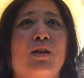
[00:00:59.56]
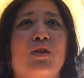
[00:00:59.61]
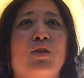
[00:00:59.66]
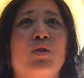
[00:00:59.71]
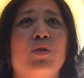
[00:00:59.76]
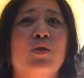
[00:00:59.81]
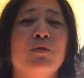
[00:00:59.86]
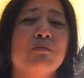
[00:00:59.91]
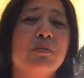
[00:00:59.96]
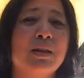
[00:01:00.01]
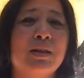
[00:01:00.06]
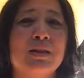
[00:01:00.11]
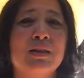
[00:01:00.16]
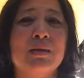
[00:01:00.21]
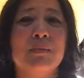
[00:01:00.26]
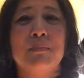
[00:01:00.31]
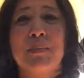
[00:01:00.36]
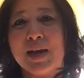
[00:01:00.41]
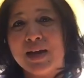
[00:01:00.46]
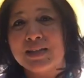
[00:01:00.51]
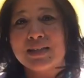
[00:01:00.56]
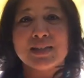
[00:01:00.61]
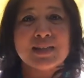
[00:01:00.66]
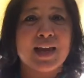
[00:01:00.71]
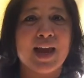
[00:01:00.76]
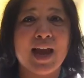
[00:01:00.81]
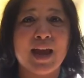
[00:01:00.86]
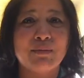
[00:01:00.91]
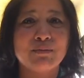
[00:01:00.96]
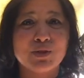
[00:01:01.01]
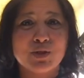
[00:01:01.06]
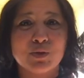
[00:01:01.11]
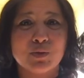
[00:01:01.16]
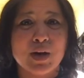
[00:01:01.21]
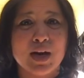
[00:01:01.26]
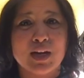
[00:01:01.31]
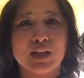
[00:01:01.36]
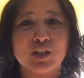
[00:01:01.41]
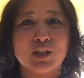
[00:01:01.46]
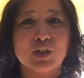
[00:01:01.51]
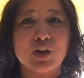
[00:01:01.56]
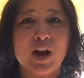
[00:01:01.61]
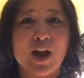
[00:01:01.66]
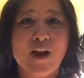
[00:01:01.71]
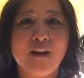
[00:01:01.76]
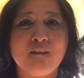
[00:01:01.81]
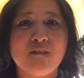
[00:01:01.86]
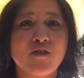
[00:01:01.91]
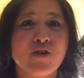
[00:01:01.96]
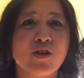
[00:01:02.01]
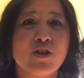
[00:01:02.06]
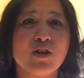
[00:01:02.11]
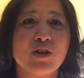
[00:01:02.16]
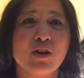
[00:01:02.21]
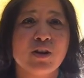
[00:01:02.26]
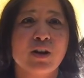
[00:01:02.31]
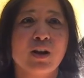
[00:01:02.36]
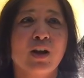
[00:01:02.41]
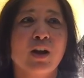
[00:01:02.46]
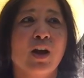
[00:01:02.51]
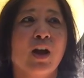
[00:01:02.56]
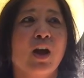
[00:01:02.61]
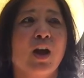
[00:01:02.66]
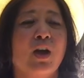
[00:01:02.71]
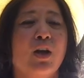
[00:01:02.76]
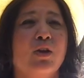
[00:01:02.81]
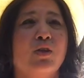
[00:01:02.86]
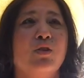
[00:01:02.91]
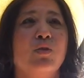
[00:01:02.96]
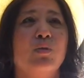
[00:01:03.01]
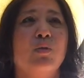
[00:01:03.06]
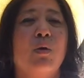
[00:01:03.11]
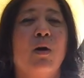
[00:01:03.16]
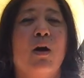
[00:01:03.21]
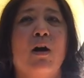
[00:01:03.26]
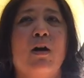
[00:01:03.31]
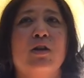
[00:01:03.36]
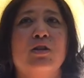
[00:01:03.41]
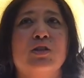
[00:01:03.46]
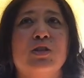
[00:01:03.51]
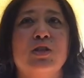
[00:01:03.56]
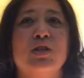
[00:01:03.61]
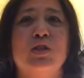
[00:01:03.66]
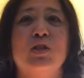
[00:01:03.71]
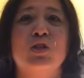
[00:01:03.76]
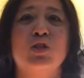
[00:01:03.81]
you have been the best camp director ever. You are just